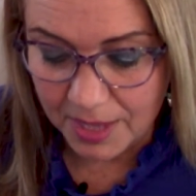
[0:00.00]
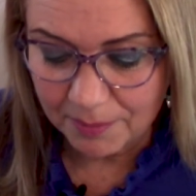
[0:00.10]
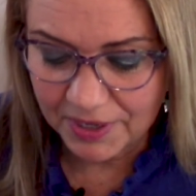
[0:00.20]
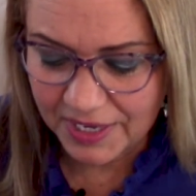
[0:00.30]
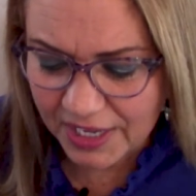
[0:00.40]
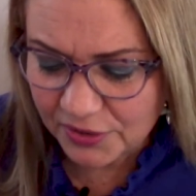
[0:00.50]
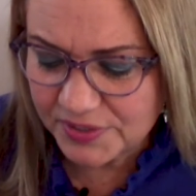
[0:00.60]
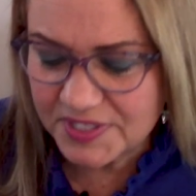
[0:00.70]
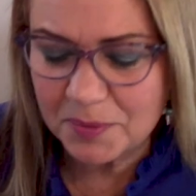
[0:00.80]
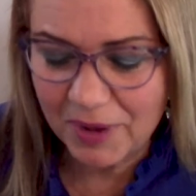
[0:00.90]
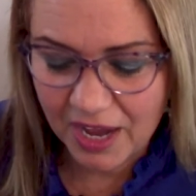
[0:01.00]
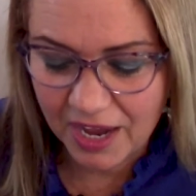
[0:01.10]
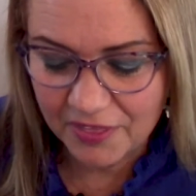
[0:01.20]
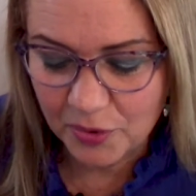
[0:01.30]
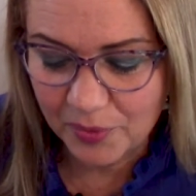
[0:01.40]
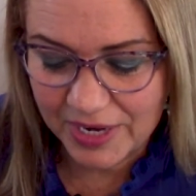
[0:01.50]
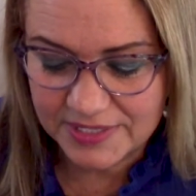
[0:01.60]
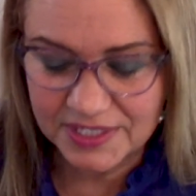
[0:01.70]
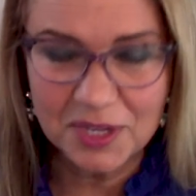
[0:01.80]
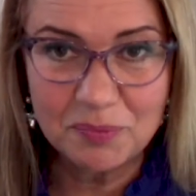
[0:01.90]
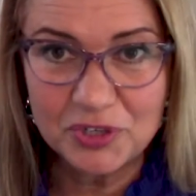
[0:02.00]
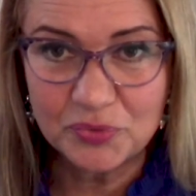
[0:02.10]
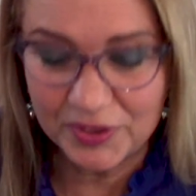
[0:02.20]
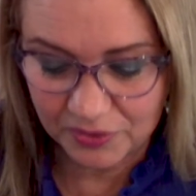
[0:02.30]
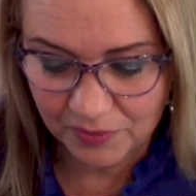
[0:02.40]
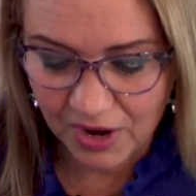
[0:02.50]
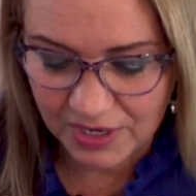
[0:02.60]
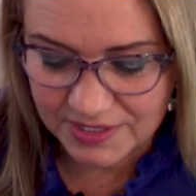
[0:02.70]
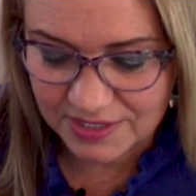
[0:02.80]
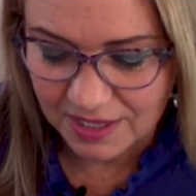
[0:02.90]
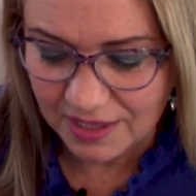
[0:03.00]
But can you see behind the wrecks and in between the rocks?